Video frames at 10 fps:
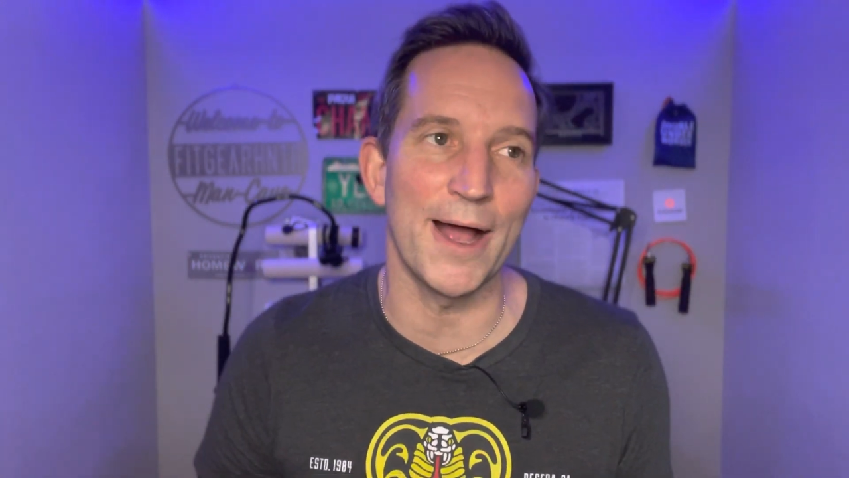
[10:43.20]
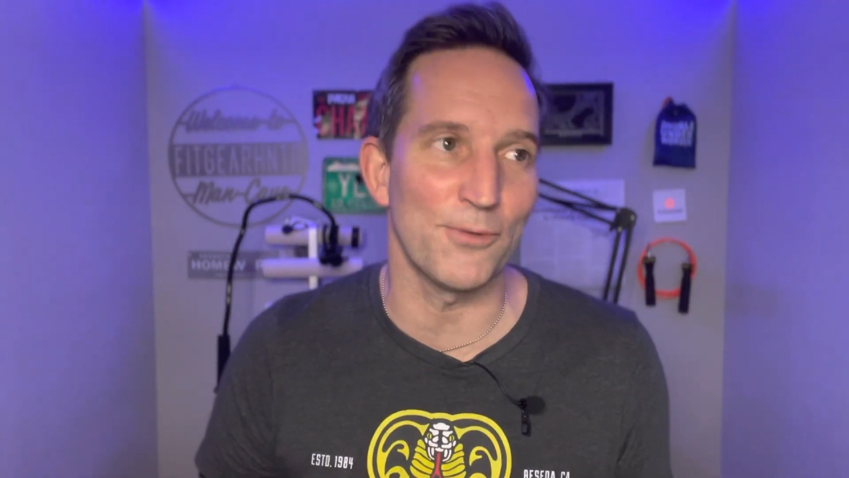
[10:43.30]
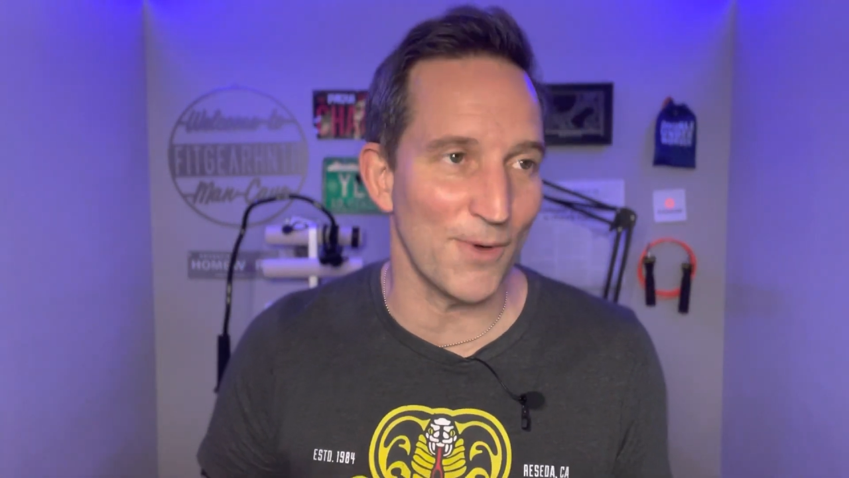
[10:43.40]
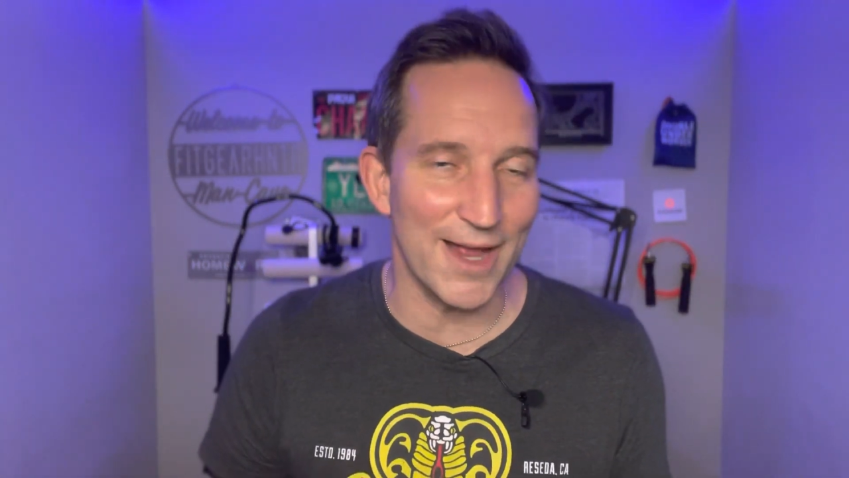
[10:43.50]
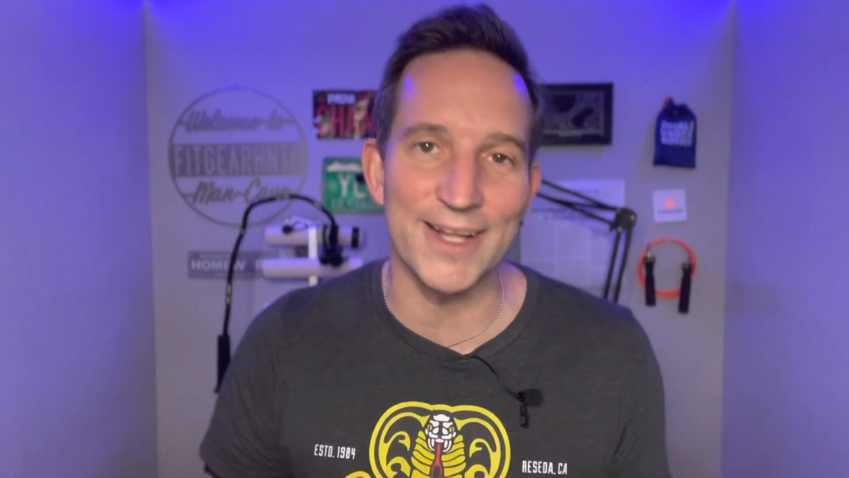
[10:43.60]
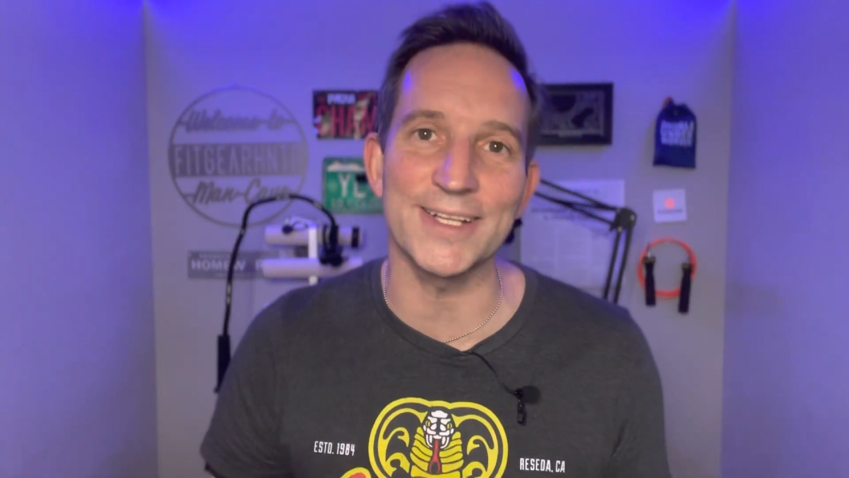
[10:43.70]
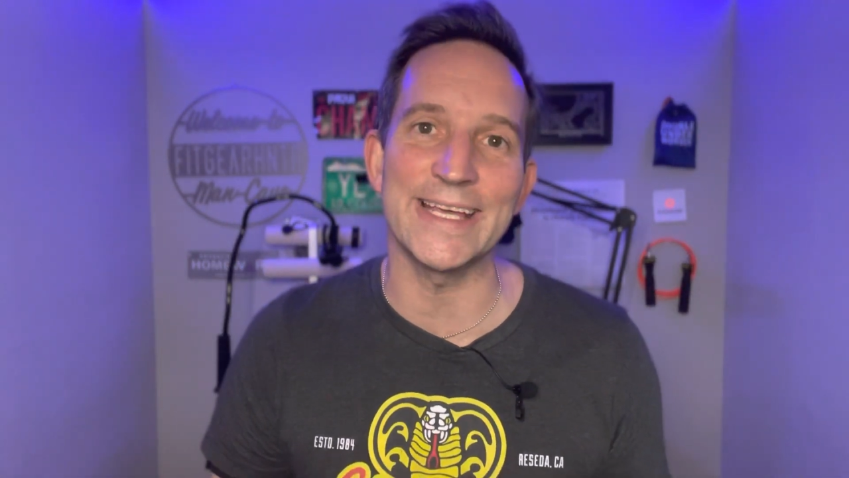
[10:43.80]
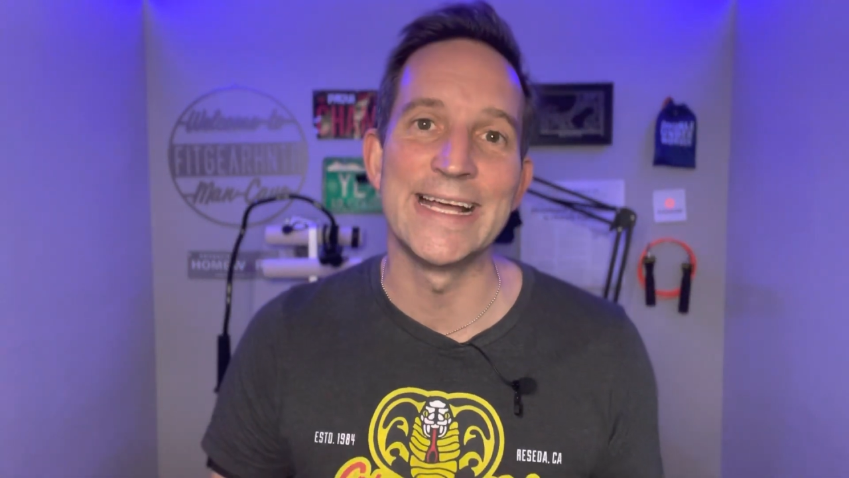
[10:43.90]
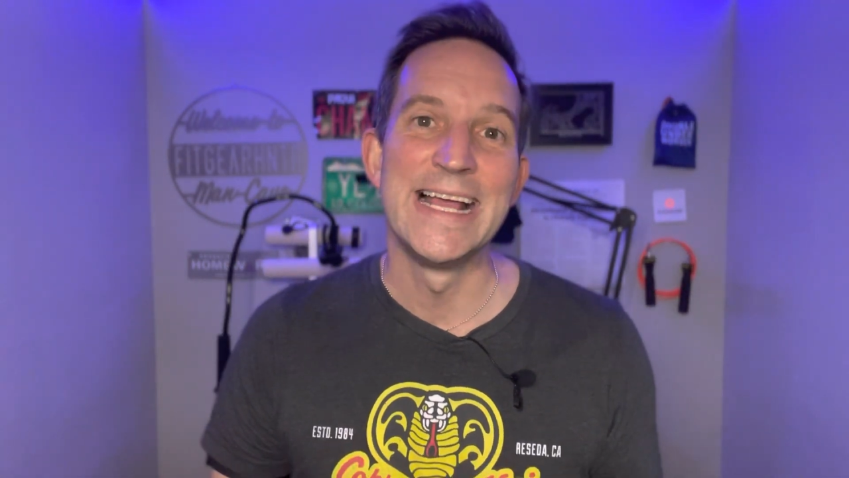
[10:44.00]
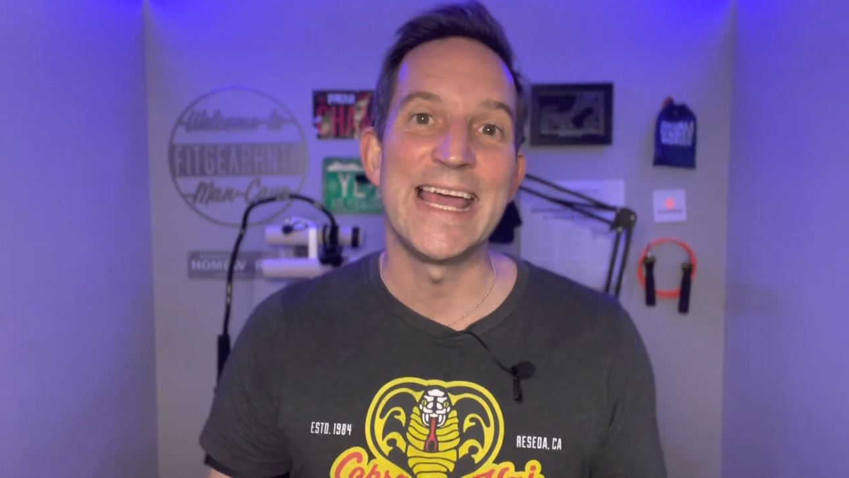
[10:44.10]

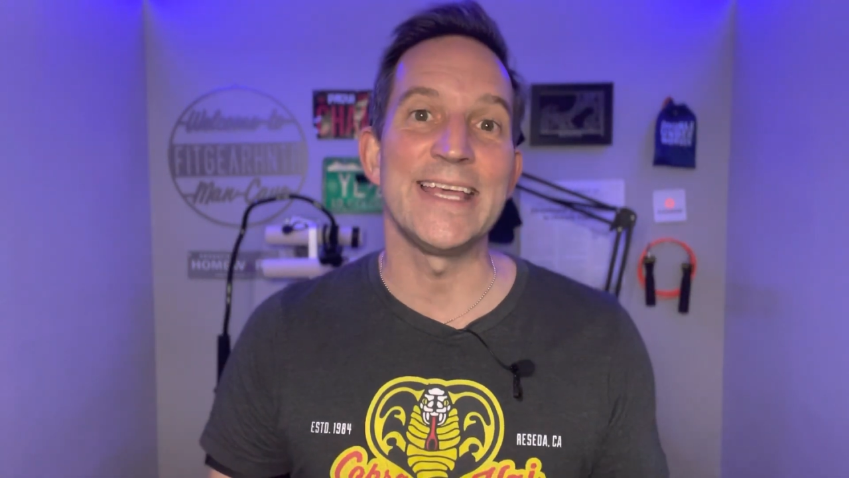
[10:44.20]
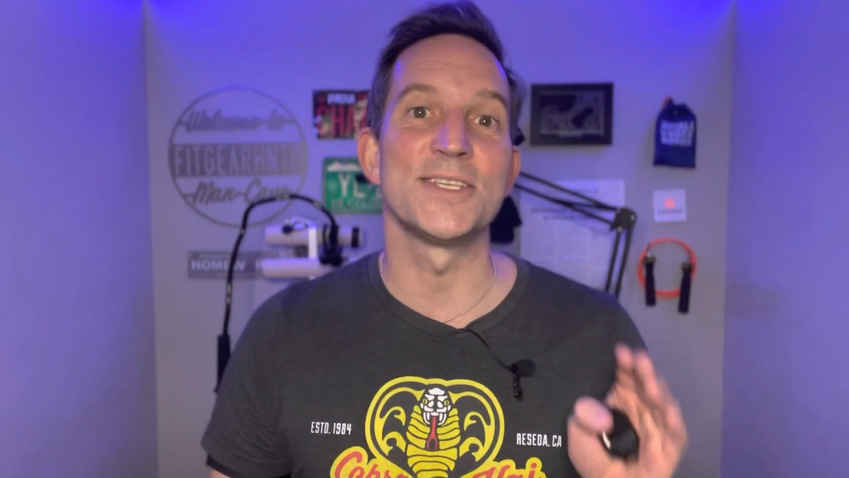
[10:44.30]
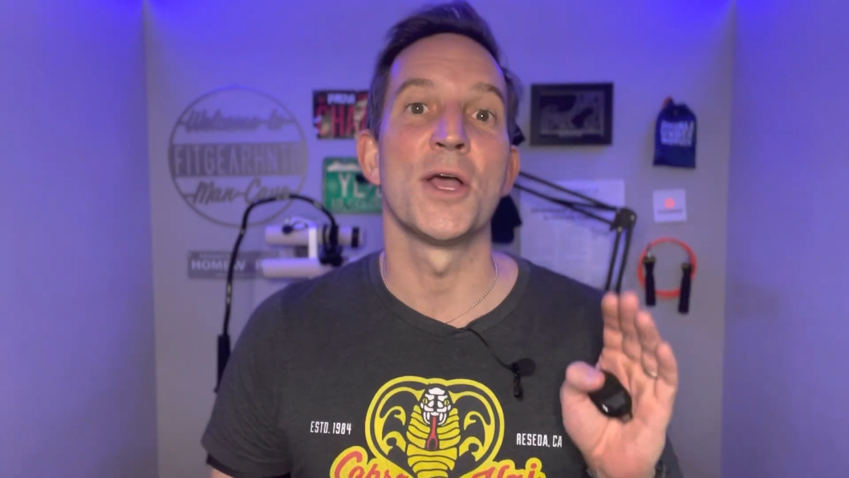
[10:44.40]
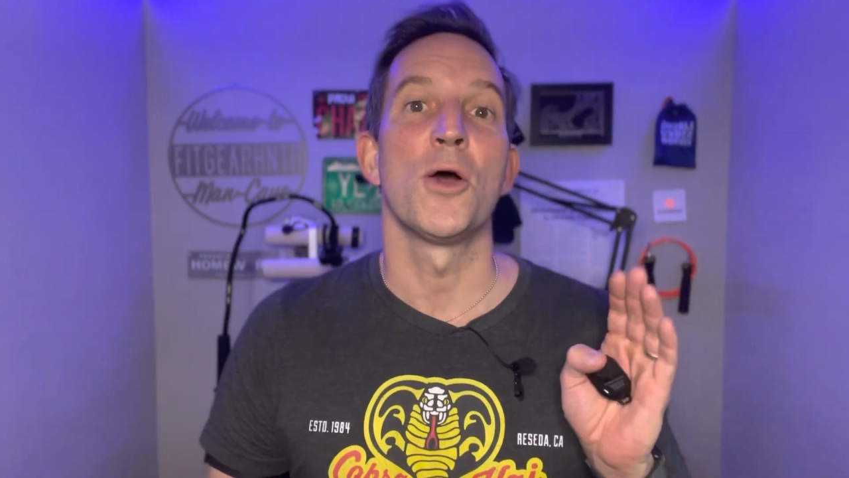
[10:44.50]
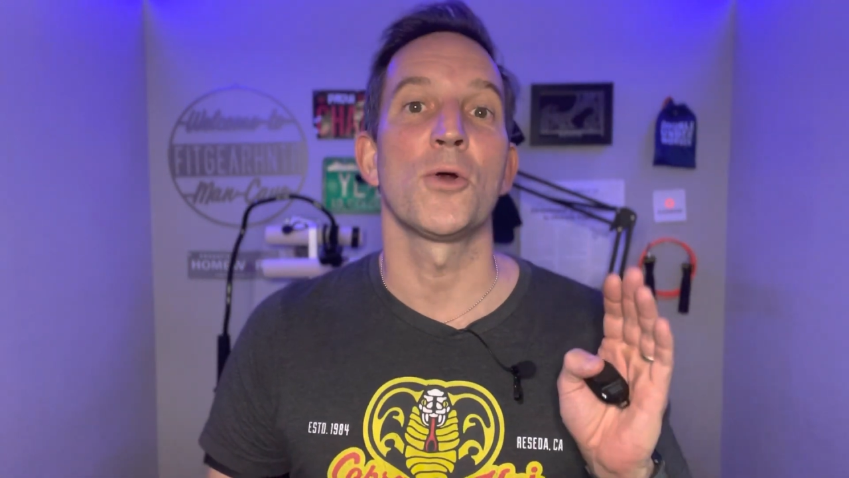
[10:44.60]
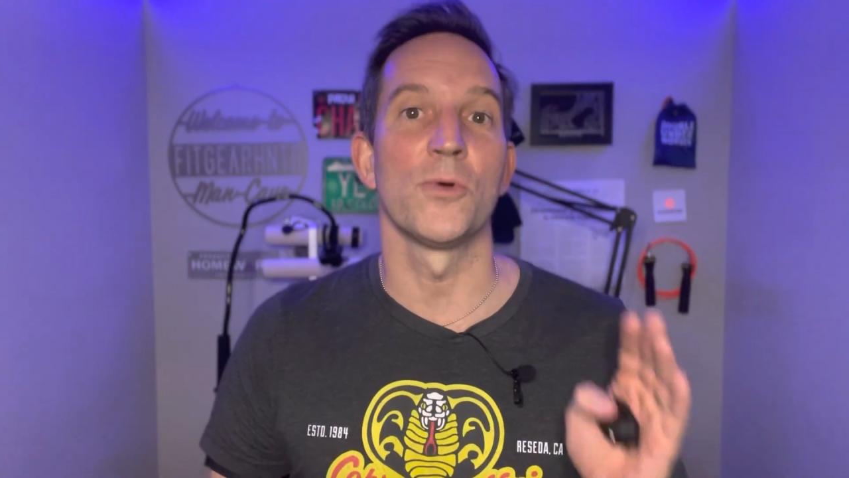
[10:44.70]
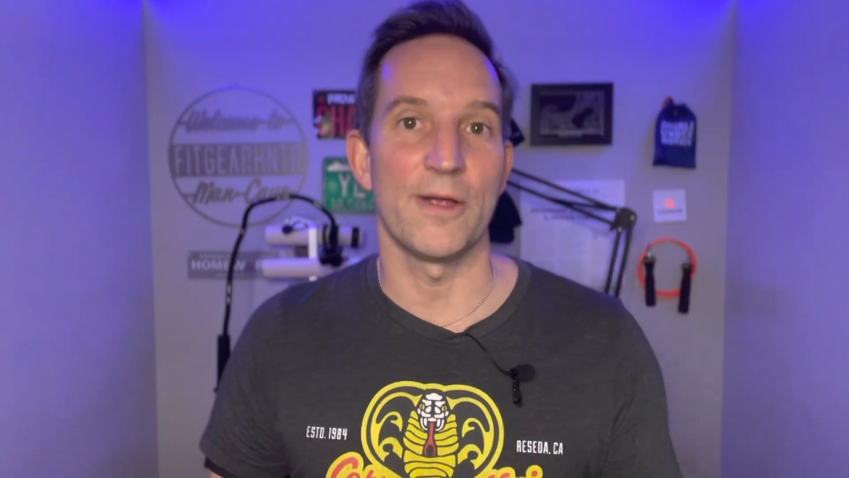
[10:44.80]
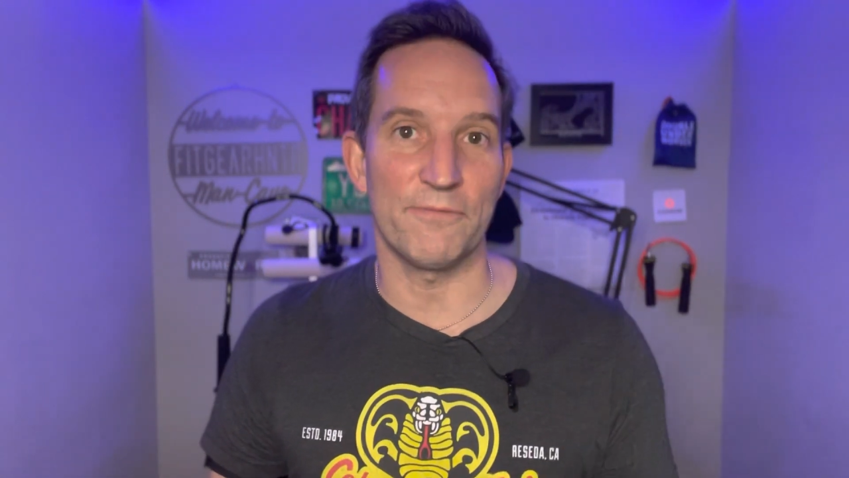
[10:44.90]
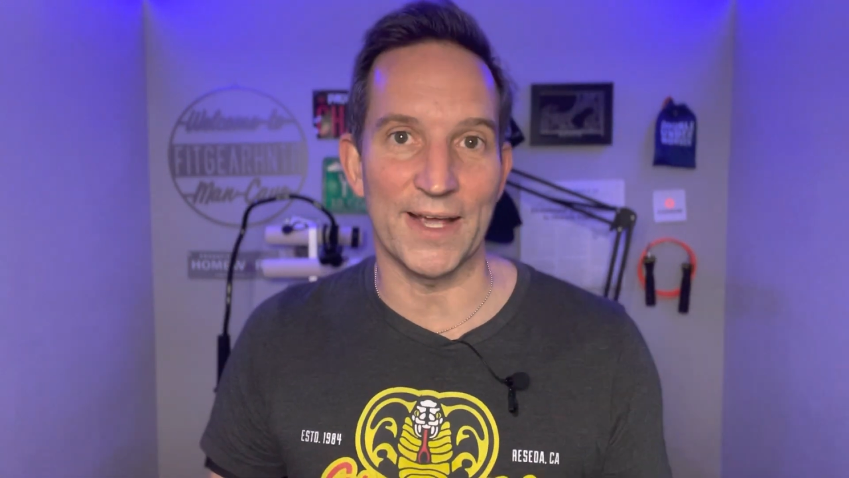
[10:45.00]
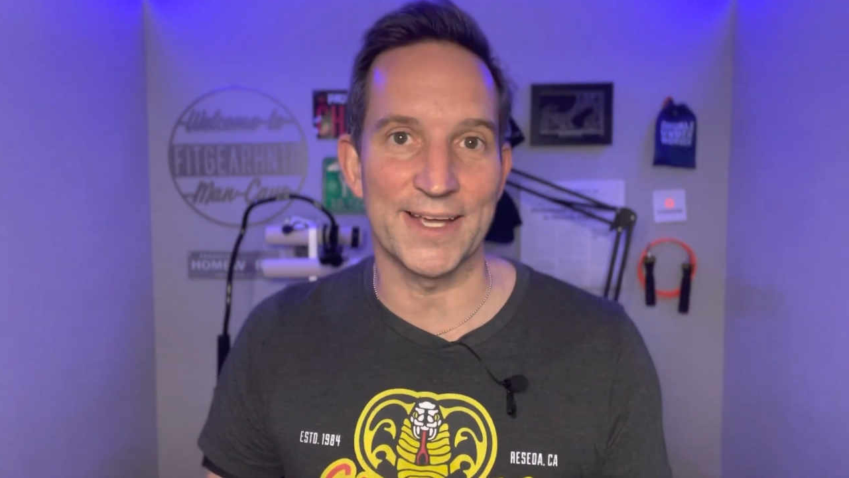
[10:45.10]
ironically, is
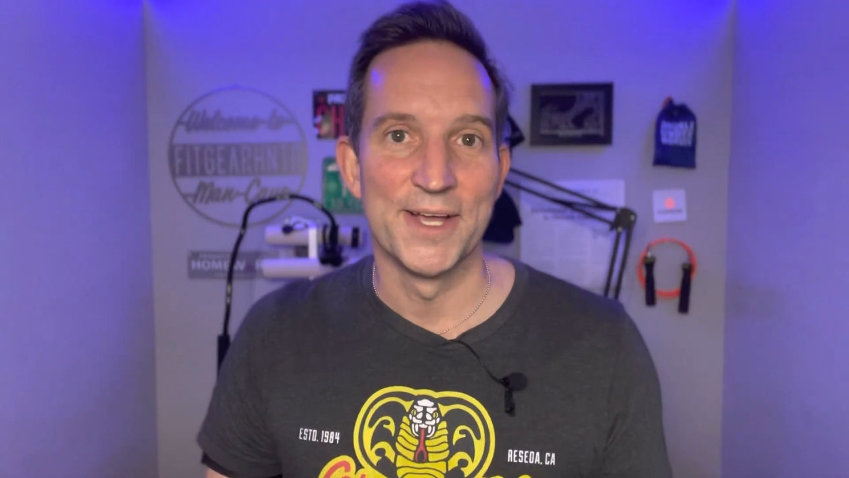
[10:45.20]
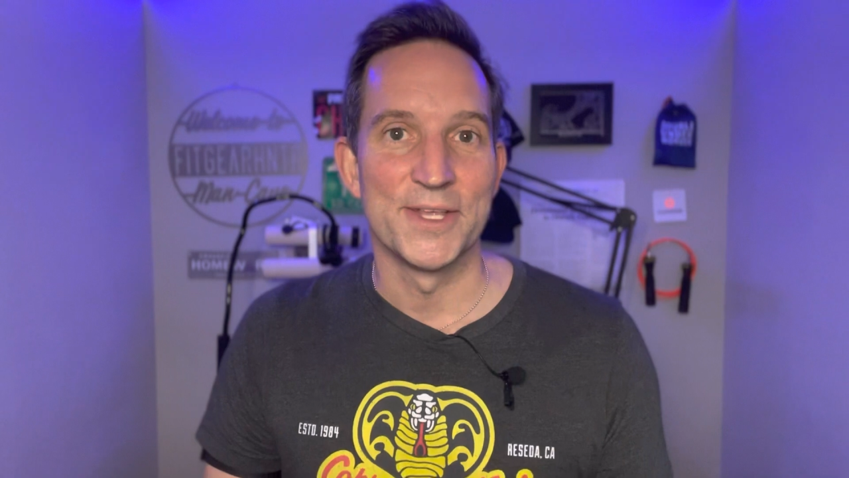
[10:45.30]
horrific.